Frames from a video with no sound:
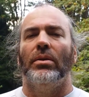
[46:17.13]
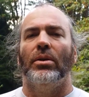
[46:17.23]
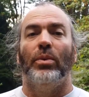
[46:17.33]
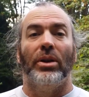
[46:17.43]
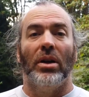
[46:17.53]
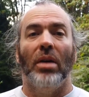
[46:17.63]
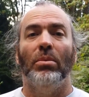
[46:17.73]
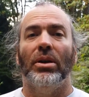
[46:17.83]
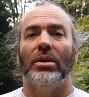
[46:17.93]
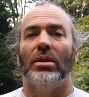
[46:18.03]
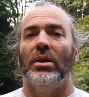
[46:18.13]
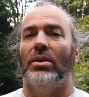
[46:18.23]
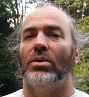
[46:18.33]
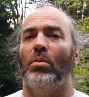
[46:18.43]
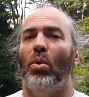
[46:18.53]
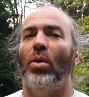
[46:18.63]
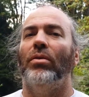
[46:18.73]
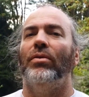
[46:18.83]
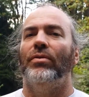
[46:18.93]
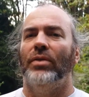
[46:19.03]
Recumbent is more
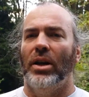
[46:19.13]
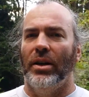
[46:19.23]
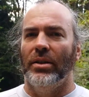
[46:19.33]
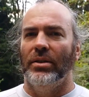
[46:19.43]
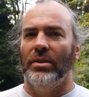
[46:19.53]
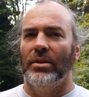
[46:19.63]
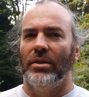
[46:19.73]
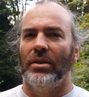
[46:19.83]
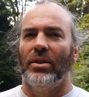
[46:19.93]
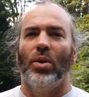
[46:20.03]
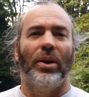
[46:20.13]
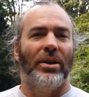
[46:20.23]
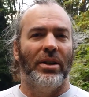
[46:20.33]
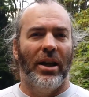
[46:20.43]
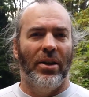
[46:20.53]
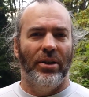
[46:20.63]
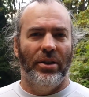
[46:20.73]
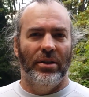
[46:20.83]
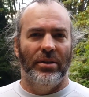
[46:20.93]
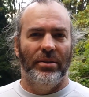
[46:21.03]
fun going
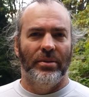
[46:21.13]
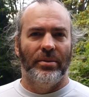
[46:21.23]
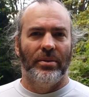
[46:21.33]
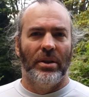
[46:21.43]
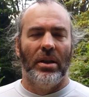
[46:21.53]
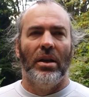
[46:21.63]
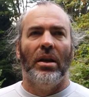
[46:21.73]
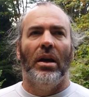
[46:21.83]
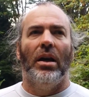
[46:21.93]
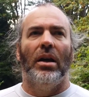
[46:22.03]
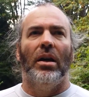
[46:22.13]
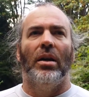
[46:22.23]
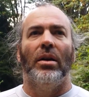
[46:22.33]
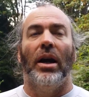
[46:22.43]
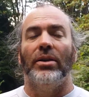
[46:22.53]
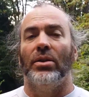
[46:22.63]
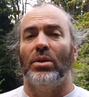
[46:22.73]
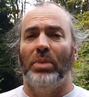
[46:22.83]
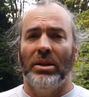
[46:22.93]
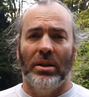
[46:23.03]
downhill. I
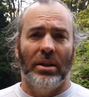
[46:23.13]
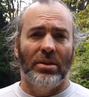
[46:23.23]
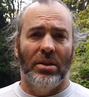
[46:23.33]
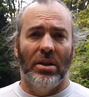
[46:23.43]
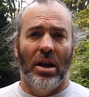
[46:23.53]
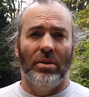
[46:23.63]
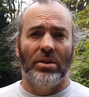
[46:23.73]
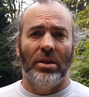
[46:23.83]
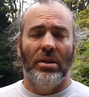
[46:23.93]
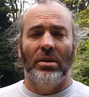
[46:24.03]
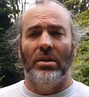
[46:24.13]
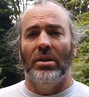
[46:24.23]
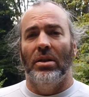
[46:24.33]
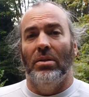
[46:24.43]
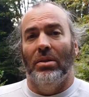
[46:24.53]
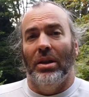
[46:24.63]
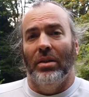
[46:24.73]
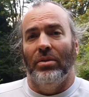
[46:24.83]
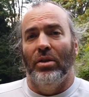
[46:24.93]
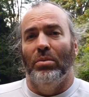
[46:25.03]
suspect that that's a novelty. You know,
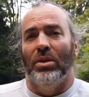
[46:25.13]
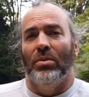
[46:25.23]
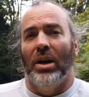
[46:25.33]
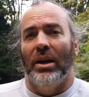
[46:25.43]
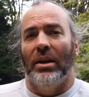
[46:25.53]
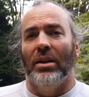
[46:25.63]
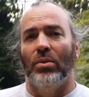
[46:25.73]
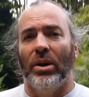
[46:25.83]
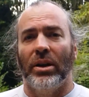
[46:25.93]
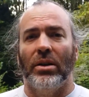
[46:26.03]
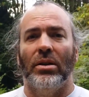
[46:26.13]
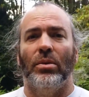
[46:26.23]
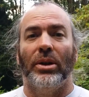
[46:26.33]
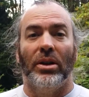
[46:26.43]
if you've been riding a regular